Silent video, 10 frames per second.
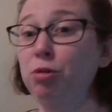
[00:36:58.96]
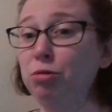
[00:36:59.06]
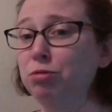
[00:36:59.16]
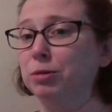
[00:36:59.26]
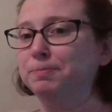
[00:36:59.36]

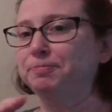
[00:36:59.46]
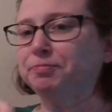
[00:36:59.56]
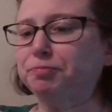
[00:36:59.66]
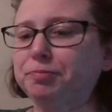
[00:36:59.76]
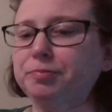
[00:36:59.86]
Whew.
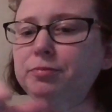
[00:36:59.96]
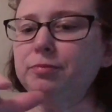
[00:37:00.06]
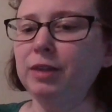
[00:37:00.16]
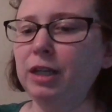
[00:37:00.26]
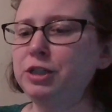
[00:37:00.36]

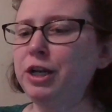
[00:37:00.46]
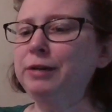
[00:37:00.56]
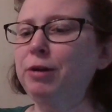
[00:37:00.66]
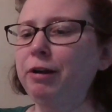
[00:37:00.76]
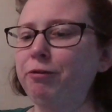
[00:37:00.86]

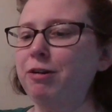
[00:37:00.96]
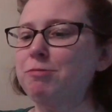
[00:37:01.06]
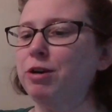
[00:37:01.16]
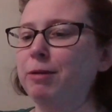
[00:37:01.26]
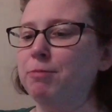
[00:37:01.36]
January,
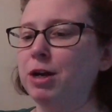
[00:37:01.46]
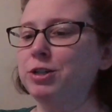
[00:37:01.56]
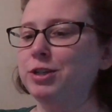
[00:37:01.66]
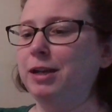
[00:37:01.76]
February, March,